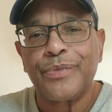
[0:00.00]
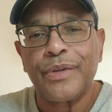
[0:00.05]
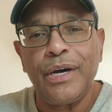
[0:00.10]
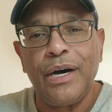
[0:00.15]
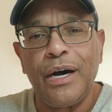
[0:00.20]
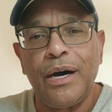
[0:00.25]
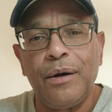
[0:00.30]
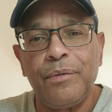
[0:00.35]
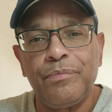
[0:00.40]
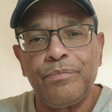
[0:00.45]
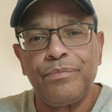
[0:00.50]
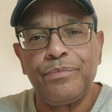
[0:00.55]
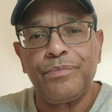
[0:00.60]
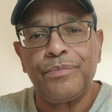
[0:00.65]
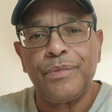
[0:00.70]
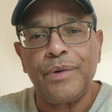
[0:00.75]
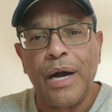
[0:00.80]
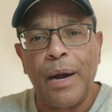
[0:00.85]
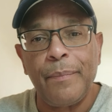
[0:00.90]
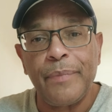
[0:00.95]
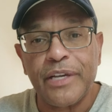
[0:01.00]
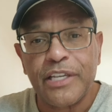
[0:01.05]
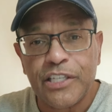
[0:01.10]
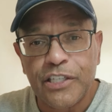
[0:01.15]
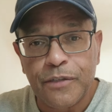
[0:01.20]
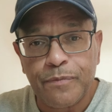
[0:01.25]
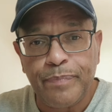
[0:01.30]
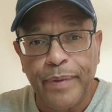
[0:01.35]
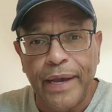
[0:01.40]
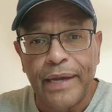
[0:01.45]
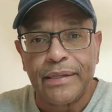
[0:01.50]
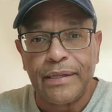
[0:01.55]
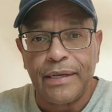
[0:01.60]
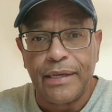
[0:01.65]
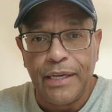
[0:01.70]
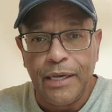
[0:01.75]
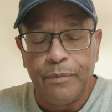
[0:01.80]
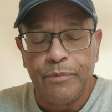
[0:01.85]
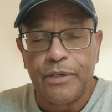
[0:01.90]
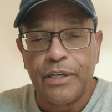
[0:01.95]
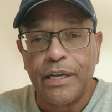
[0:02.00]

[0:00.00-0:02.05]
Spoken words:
I'm expecting him